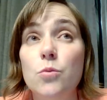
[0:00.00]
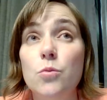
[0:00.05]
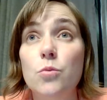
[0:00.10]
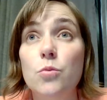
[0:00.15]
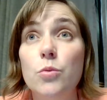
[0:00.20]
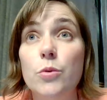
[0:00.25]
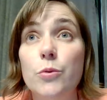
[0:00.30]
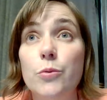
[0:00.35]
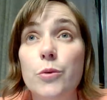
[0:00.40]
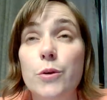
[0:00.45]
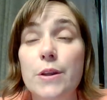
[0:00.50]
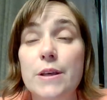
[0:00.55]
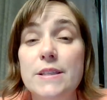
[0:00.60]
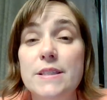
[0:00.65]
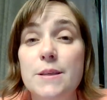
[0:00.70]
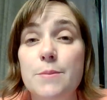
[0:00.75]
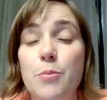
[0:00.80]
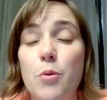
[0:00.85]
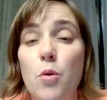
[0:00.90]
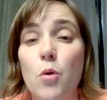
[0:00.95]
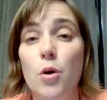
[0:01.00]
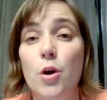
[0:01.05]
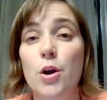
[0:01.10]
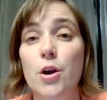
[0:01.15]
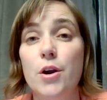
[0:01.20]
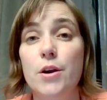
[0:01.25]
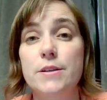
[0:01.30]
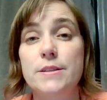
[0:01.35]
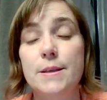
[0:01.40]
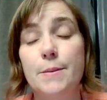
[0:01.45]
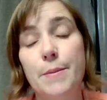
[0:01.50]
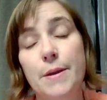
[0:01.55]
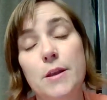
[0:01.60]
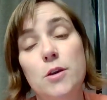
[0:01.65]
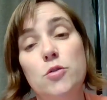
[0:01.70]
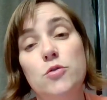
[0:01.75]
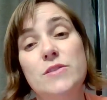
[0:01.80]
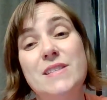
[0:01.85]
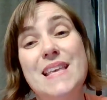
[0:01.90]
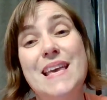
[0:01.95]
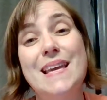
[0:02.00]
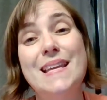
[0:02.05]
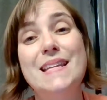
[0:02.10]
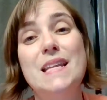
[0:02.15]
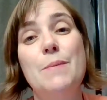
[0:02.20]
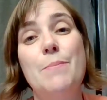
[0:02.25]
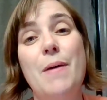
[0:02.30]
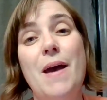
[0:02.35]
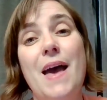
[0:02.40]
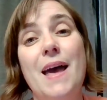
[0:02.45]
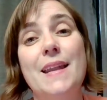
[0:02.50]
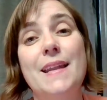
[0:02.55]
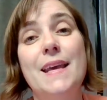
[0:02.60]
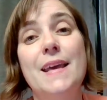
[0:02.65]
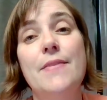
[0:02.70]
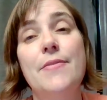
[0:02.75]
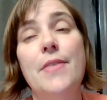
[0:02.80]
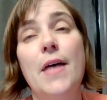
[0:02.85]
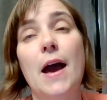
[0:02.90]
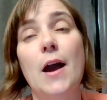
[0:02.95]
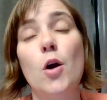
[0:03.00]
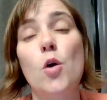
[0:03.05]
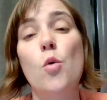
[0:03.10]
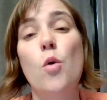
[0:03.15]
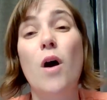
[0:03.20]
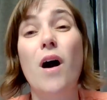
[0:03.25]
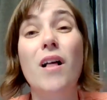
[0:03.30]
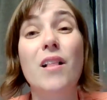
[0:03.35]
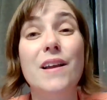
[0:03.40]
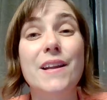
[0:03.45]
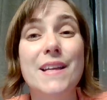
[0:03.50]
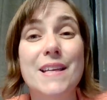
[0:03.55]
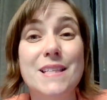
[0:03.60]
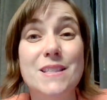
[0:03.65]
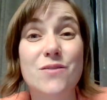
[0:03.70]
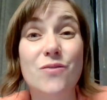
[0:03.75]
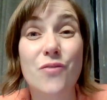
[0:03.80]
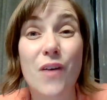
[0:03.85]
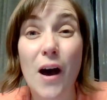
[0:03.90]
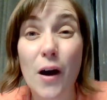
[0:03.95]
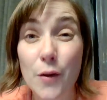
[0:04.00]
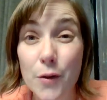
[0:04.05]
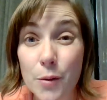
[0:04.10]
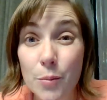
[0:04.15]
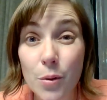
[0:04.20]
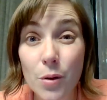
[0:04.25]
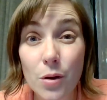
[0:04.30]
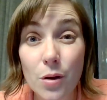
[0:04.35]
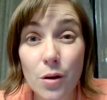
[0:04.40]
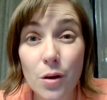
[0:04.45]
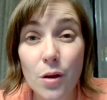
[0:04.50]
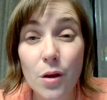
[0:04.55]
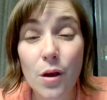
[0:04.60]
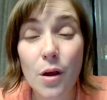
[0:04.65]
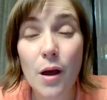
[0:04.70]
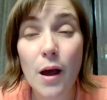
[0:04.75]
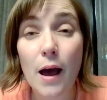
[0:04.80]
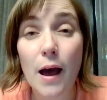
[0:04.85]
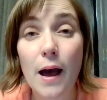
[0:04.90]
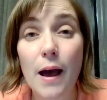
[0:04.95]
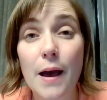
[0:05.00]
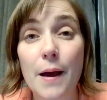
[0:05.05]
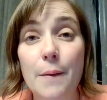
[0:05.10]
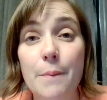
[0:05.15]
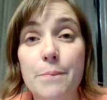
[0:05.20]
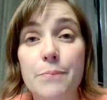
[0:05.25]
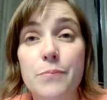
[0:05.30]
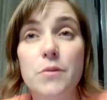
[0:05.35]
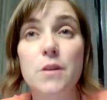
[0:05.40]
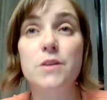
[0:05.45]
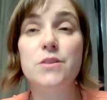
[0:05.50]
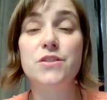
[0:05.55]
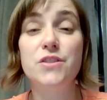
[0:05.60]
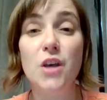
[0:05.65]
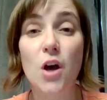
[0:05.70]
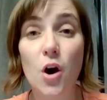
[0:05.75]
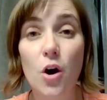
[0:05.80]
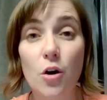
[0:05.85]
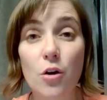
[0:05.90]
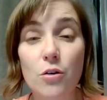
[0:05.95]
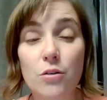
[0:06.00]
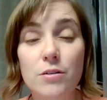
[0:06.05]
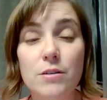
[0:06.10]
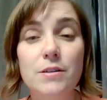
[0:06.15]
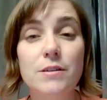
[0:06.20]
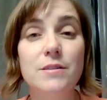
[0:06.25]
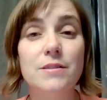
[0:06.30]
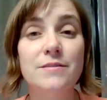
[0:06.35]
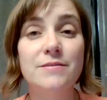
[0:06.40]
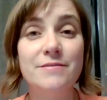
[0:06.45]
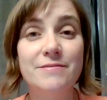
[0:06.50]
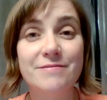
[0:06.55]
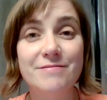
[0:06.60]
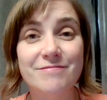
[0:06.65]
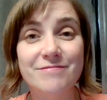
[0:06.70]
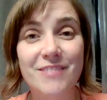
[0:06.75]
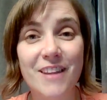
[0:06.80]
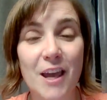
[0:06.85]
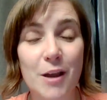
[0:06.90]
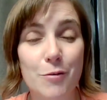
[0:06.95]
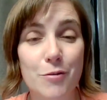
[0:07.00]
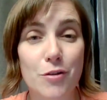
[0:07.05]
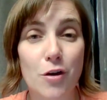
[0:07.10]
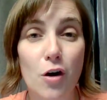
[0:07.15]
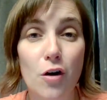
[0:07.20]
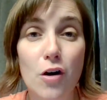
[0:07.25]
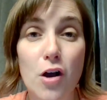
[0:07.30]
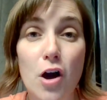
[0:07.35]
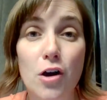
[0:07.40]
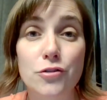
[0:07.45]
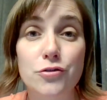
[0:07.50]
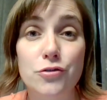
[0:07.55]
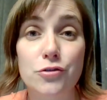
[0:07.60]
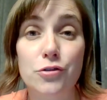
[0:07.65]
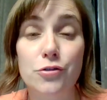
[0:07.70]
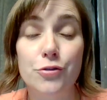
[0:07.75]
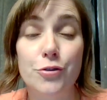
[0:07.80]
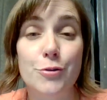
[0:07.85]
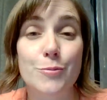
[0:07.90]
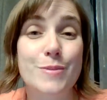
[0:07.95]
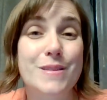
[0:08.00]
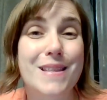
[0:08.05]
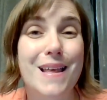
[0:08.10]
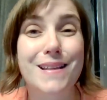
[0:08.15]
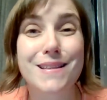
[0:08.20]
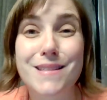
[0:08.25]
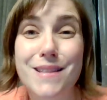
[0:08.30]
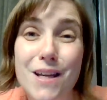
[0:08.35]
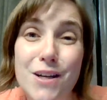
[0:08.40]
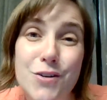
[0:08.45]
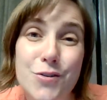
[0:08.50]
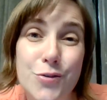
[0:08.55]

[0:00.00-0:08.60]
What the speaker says: we really support somebody who's independent. That quality is valuable. So, like with all cultural groups, that's not